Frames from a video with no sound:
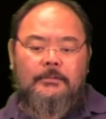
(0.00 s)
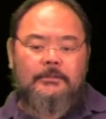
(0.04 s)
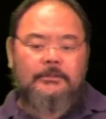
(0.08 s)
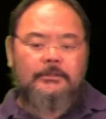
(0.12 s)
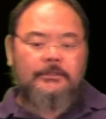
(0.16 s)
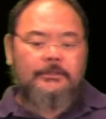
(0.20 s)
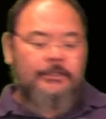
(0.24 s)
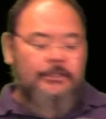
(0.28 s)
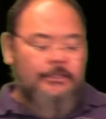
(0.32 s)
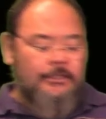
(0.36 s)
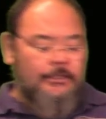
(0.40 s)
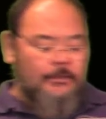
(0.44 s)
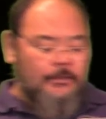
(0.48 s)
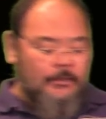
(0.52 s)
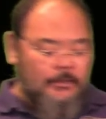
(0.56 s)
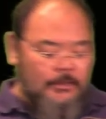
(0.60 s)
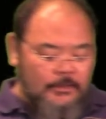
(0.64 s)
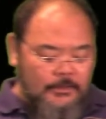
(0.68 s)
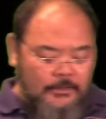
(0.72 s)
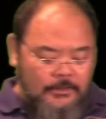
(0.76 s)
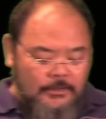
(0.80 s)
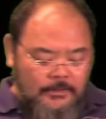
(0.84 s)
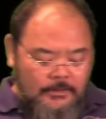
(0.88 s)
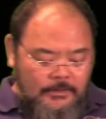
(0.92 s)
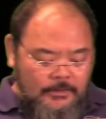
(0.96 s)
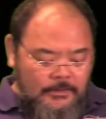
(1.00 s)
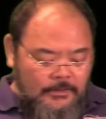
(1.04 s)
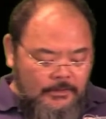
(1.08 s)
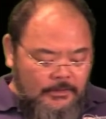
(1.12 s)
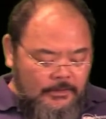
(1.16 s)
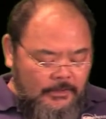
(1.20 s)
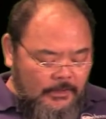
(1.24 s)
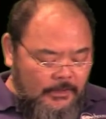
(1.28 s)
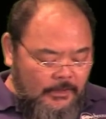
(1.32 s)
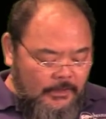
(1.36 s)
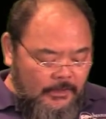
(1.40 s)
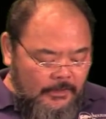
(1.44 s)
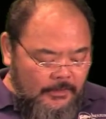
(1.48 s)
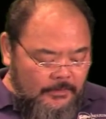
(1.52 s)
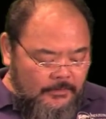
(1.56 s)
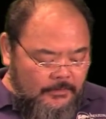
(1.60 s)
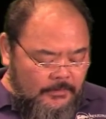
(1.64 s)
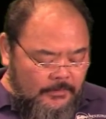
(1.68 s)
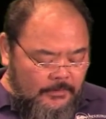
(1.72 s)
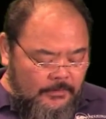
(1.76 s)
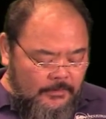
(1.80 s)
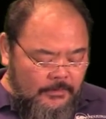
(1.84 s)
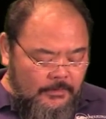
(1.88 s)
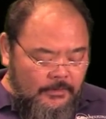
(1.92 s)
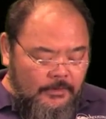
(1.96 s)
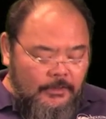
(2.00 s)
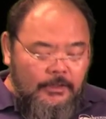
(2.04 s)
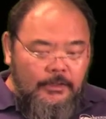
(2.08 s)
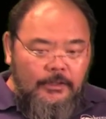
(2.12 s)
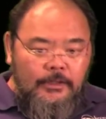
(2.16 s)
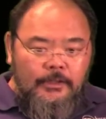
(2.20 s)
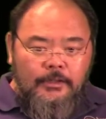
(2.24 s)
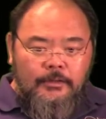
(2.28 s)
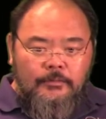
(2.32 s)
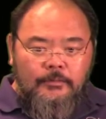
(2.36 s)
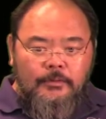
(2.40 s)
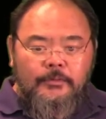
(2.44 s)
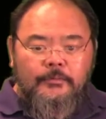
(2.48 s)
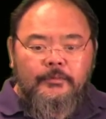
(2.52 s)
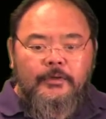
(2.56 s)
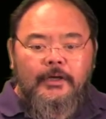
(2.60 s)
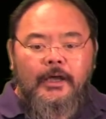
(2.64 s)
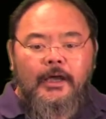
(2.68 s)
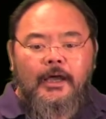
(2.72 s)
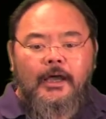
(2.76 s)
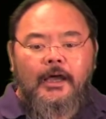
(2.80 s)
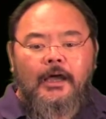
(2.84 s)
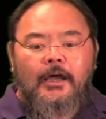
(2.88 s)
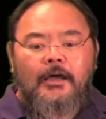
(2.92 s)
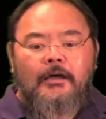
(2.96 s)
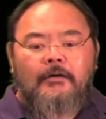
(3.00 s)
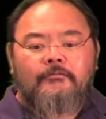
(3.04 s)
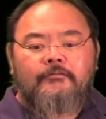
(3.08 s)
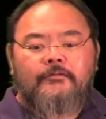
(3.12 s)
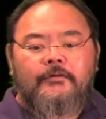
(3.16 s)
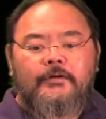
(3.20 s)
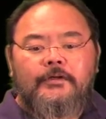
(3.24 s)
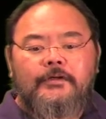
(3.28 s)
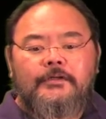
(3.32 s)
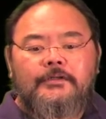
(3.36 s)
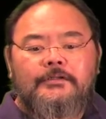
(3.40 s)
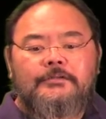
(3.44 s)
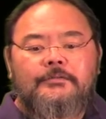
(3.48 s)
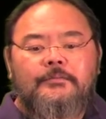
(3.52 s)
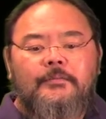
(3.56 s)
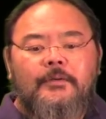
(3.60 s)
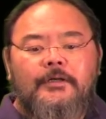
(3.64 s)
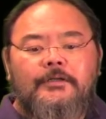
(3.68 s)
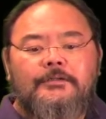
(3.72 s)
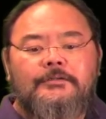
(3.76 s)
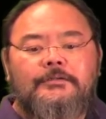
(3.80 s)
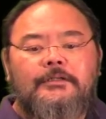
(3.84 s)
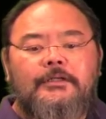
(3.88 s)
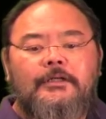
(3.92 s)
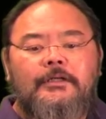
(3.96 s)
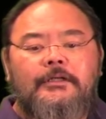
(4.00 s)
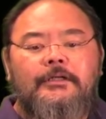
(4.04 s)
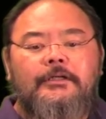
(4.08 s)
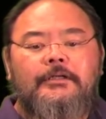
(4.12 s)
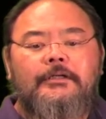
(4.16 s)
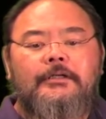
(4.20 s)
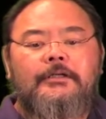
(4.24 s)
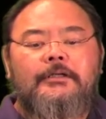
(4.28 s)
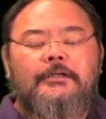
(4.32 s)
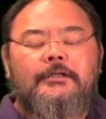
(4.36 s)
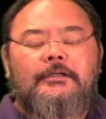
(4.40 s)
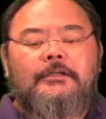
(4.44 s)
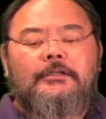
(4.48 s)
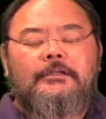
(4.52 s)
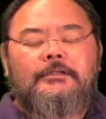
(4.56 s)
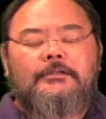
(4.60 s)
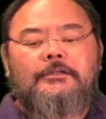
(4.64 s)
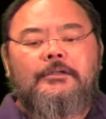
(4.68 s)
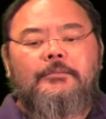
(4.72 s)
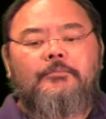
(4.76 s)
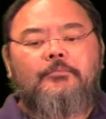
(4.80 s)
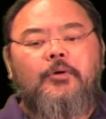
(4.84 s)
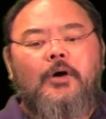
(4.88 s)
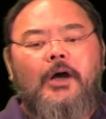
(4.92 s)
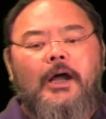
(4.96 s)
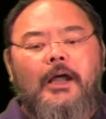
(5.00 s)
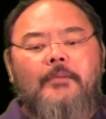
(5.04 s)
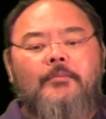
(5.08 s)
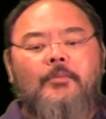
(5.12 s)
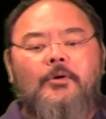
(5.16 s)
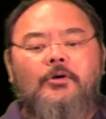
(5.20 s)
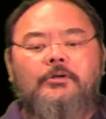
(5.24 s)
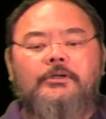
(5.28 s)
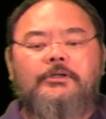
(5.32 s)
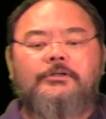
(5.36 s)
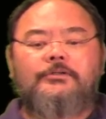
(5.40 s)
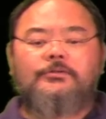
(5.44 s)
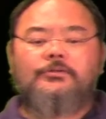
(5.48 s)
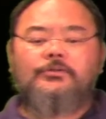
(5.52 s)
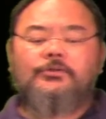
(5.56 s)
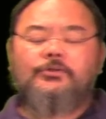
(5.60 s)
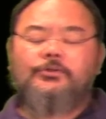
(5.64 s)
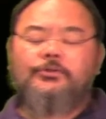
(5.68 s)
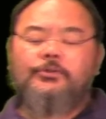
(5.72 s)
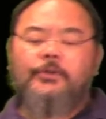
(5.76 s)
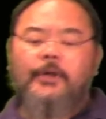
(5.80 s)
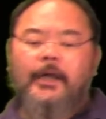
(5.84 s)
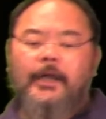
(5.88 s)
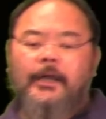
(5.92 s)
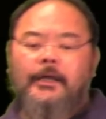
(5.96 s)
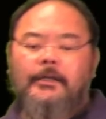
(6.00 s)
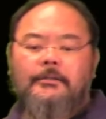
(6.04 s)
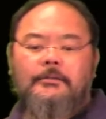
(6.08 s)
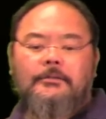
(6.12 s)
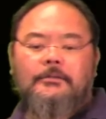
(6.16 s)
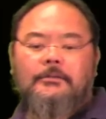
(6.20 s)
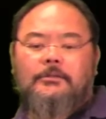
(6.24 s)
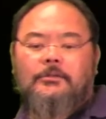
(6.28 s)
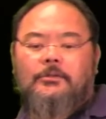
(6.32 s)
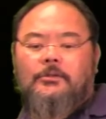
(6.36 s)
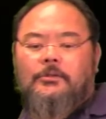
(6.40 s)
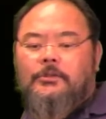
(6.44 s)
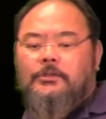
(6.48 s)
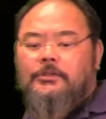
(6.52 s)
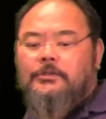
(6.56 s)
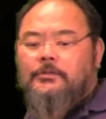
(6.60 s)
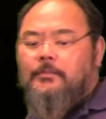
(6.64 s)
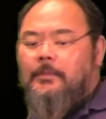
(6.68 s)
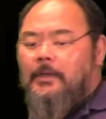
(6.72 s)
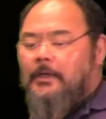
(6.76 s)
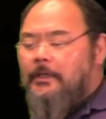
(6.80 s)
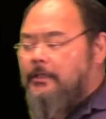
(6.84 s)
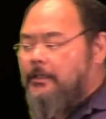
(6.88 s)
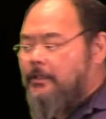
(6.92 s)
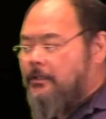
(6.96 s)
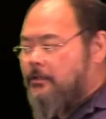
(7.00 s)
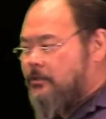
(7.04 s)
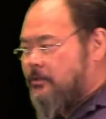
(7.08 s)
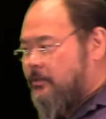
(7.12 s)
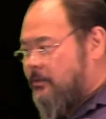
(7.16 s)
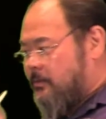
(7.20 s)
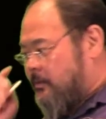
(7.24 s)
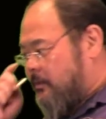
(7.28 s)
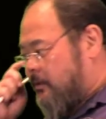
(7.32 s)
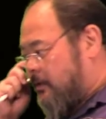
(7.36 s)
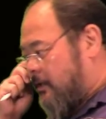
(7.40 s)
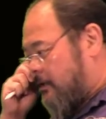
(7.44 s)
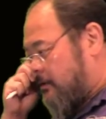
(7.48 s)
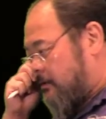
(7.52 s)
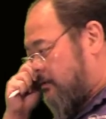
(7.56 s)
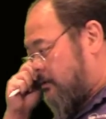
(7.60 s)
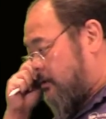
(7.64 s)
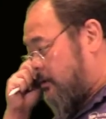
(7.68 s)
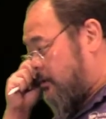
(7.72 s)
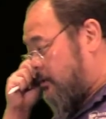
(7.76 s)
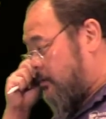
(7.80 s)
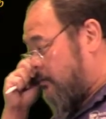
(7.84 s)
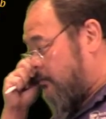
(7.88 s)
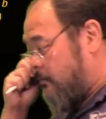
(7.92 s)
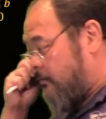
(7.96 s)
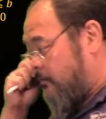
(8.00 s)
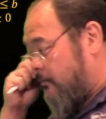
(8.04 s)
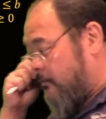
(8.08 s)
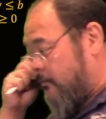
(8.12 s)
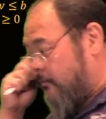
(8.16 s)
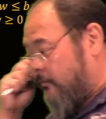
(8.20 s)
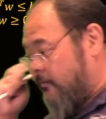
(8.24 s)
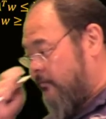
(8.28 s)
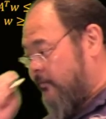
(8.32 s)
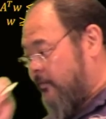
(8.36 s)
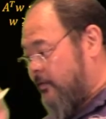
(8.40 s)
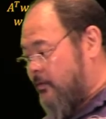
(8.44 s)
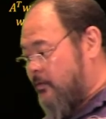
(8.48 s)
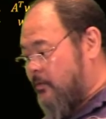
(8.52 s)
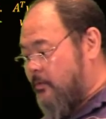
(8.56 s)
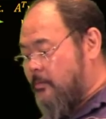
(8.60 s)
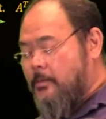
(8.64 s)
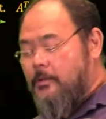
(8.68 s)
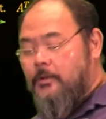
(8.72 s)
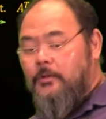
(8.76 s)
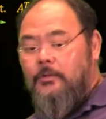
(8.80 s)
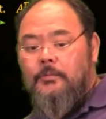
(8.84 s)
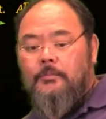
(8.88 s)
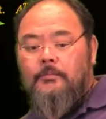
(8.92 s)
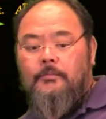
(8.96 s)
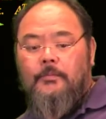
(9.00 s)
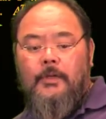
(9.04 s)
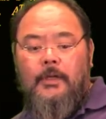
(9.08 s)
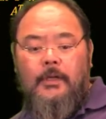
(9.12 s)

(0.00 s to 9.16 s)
D. And here what we have is basically the primal constraint corresponding to the dual variable